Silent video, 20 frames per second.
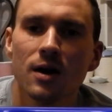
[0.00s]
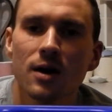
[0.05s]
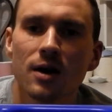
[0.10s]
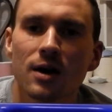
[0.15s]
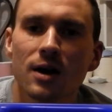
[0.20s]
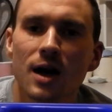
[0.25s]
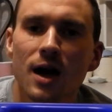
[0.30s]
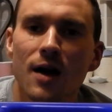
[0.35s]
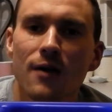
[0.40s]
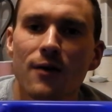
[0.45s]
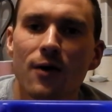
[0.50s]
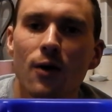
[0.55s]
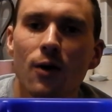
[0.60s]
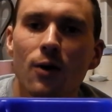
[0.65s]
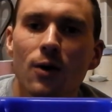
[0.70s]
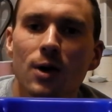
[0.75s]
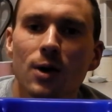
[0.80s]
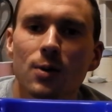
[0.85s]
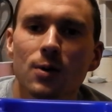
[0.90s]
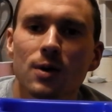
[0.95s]
going to have a
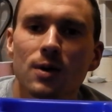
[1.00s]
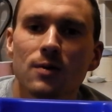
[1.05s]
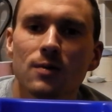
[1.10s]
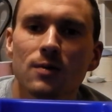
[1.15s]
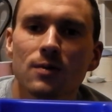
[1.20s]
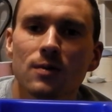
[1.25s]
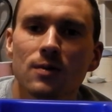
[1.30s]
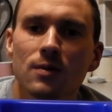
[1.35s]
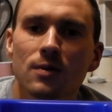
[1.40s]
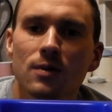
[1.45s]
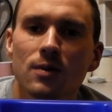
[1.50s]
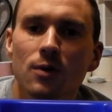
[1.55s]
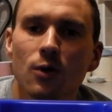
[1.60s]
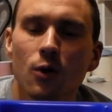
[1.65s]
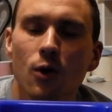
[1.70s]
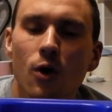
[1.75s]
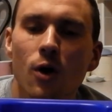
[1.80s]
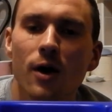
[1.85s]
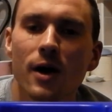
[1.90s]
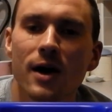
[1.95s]
hot liquid
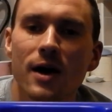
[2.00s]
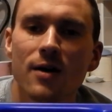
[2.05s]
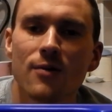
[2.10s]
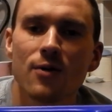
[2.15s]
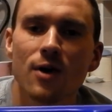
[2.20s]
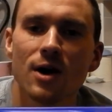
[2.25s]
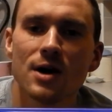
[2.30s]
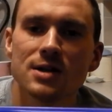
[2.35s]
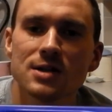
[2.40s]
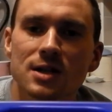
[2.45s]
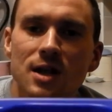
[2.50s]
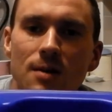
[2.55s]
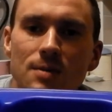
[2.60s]
or hot air rising